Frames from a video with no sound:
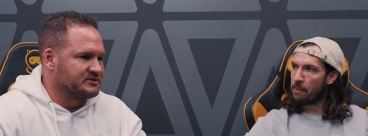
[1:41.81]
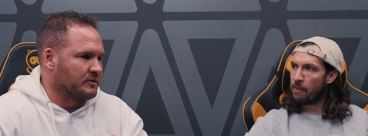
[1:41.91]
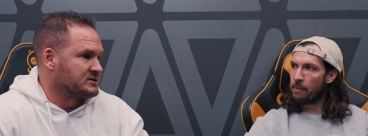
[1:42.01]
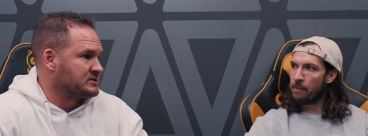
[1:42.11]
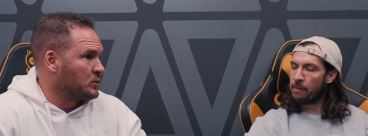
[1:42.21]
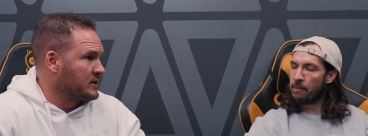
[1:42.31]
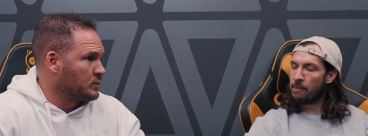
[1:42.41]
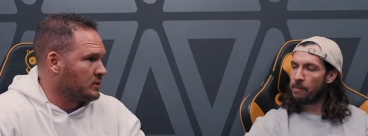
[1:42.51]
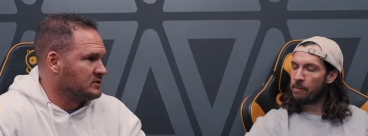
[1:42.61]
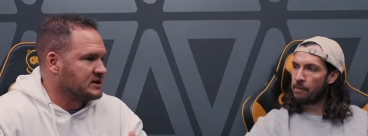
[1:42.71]
Speaker 1: as far as the way the
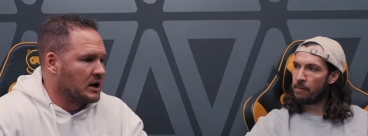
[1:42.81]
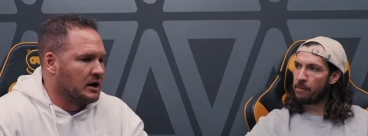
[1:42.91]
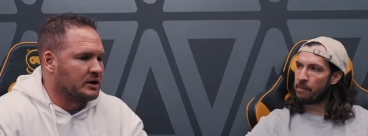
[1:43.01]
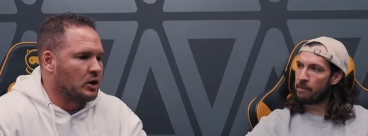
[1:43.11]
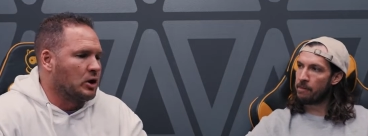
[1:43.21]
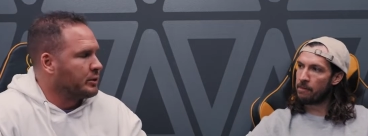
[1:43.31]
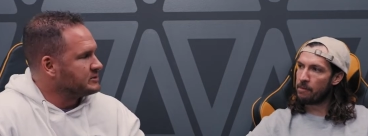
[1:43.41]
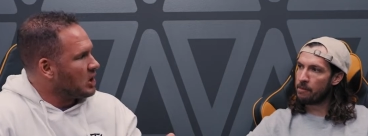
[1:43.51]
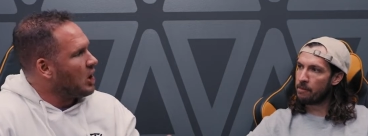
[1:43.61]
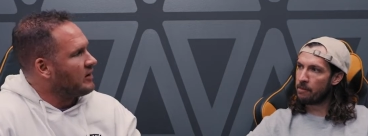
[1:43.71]
world's gone and go, oh, it
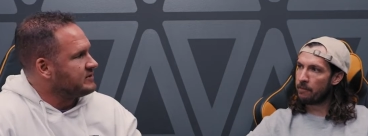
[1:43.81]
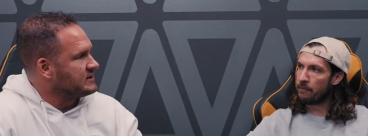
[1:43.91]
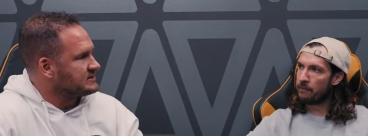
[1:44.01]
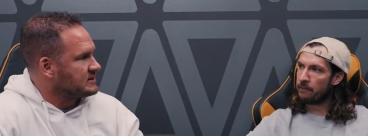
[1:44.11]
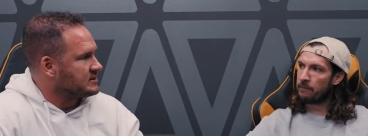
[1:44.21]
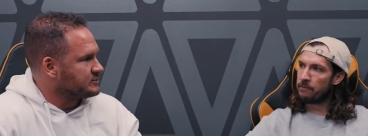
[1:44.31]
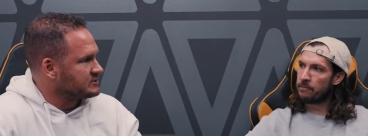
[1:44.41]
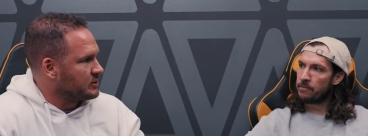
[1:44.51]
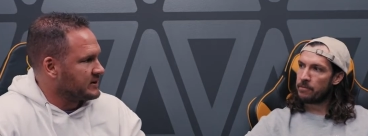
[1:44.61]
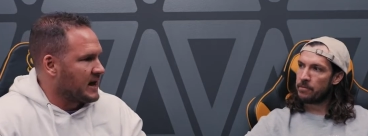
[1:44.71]
was obvious that this
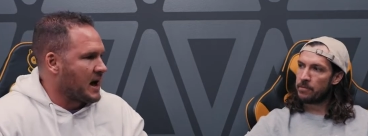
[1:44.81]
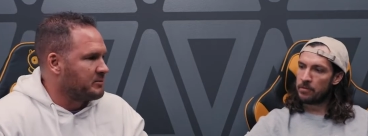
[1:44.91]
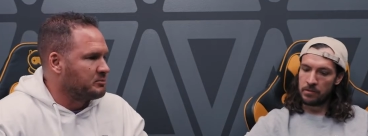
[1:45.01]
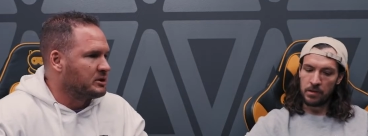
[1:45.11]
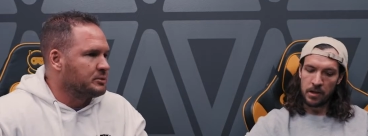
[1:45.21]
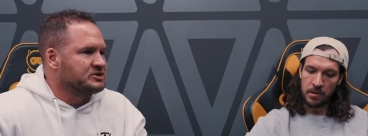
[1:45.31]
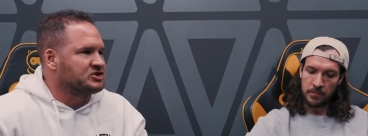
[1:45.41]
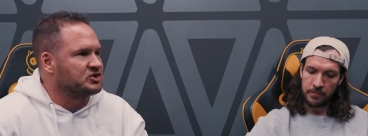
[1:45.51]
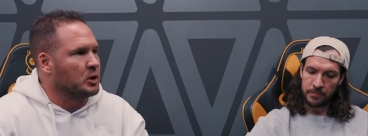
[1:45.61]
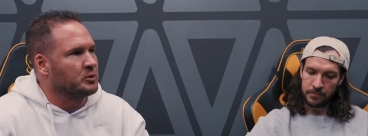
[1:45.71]
was going to happen. But it was
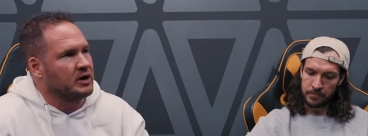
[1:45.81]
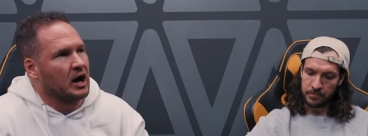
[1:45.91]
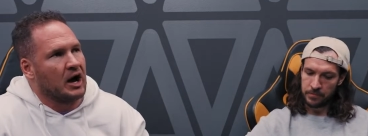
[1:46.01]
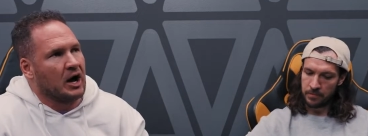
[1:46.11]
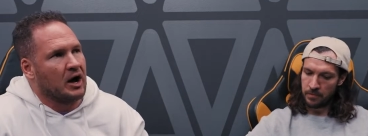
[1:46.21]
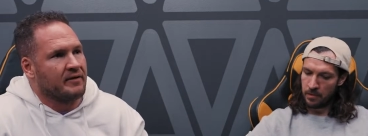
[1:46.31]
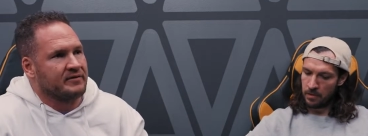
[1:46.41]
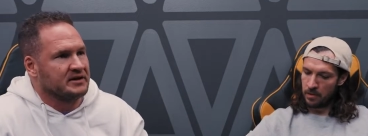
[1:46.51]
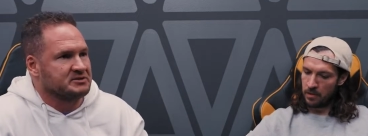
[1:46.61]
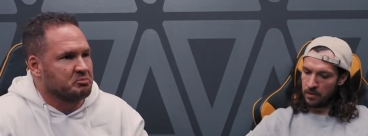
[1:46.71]
so not
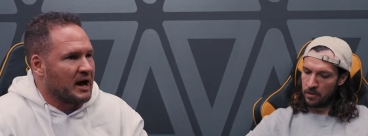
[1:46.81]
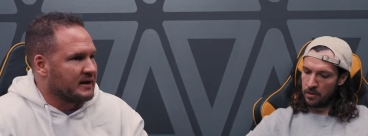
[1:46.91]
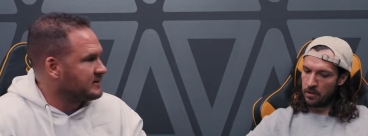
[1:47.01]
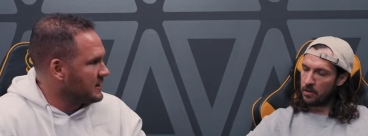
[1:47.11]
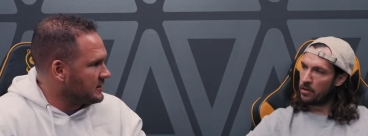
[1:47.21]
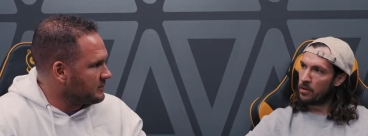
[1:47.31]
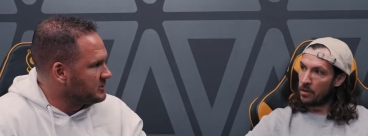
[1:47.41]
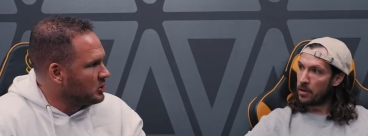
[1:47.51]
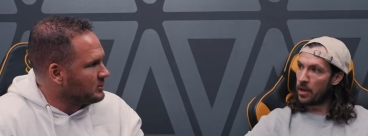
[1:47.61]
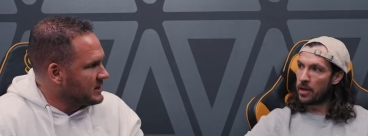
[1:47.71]
obvious back then. I
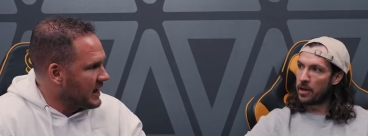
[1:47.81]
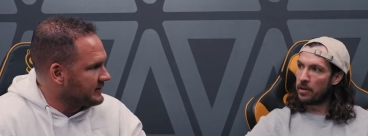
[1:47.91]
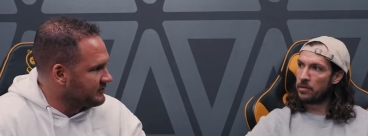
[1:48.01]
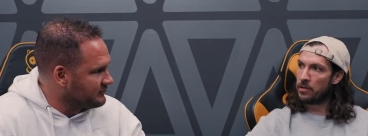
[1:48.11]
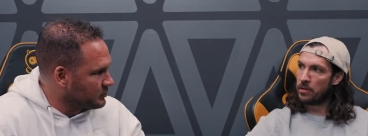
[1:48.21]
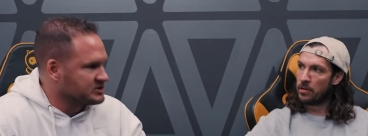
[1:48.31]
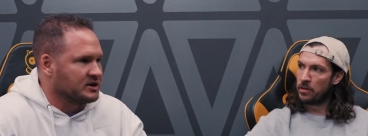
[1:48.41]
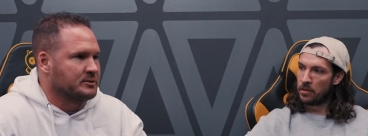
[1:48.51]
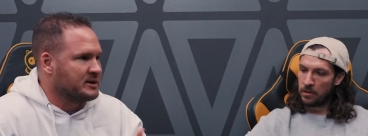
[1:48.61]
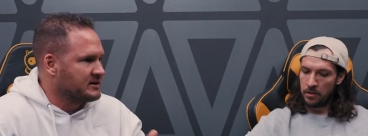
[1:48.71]
mean, nobody yeah. had the
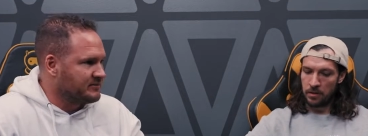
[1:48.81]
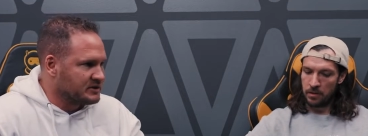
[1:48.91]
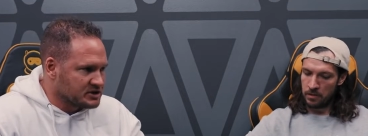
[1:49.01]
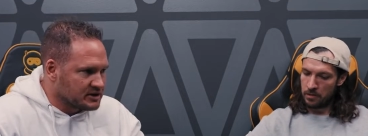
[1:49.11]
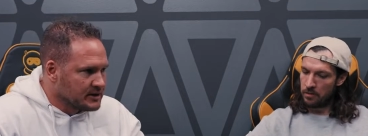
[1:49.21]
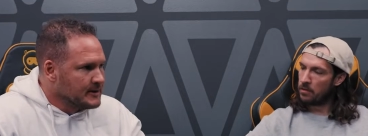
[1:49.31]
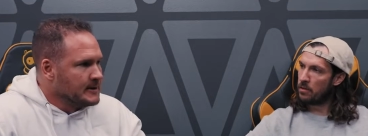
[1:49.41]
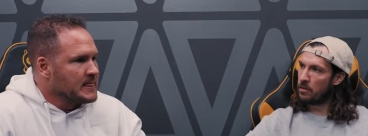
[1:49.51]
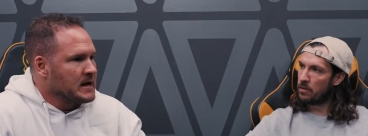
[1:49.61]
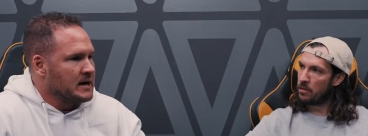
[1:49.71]
foresight. Nobody had the vision.
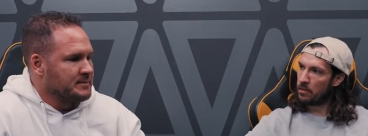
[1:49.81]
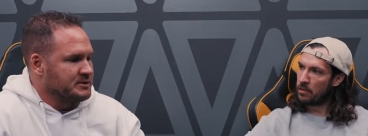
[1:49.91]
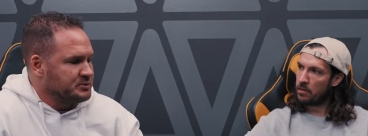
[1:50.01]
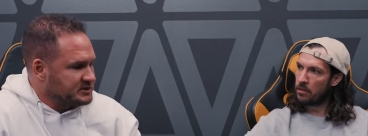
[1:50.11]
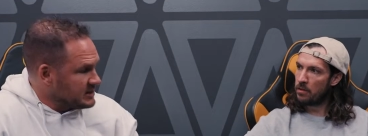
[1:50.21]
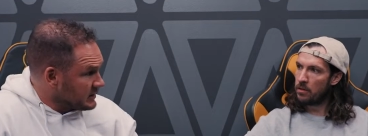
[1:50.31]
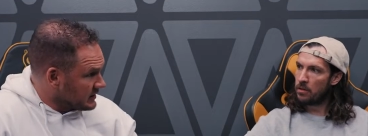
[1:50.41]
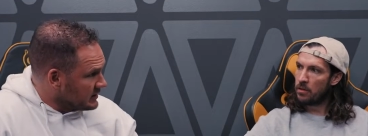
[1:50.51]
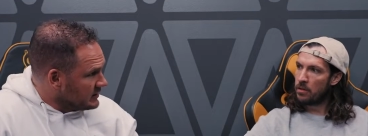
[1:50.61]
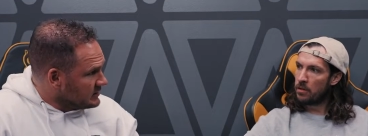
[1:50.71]
Um, you
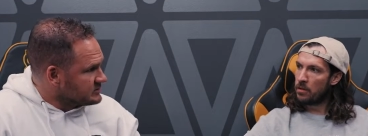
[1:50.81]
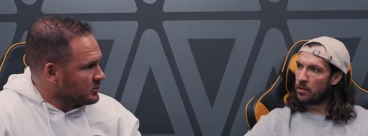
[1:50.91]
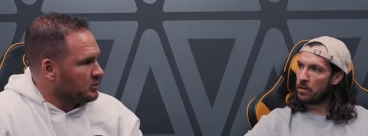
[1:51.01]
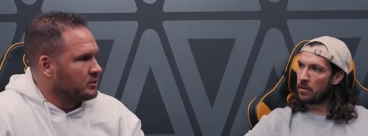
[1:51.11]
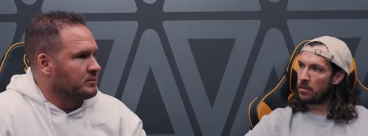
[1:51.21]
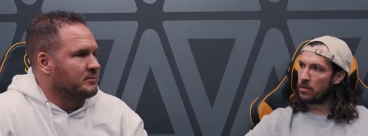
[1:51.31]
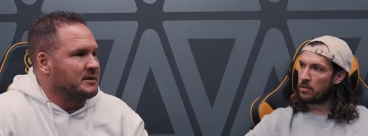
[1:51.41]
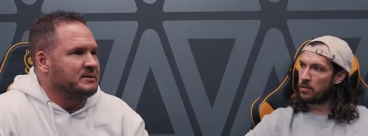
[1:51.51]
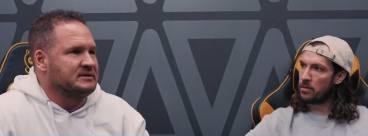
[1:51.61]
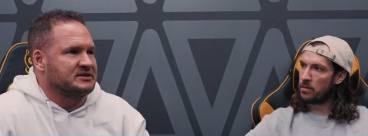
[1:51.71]
did. So
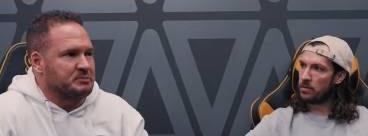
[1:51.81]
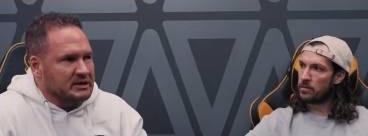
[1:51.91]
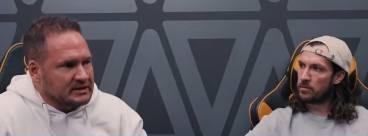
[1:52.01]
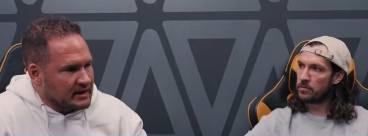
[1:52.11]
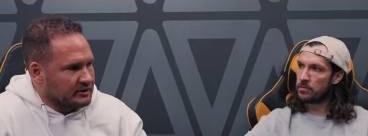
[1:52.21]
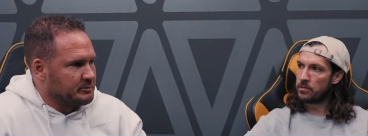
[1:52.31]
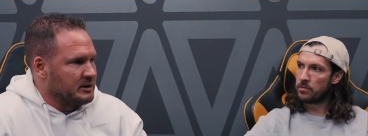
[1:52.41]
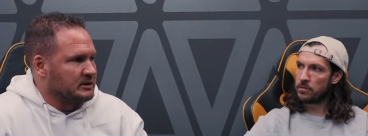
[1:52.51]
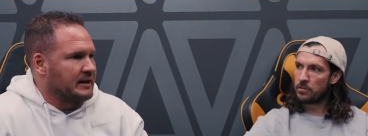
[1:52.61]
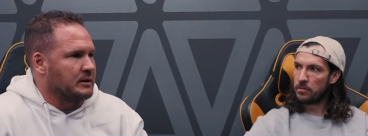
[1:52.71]
maybe speak to that a little
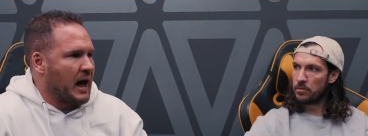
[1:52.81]
bit. Like,